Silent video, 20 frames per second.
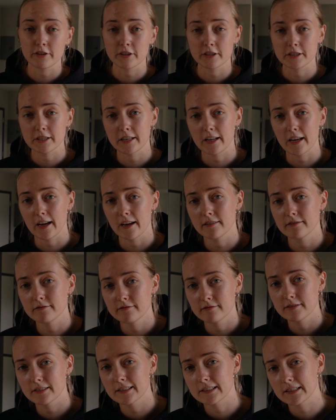for today.
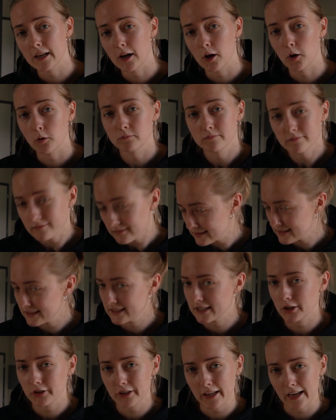So
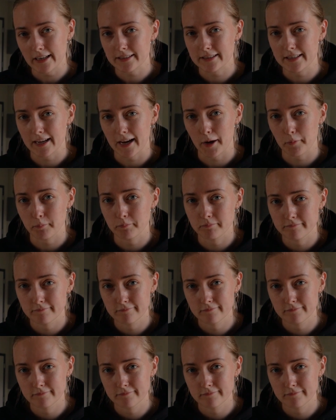till next time.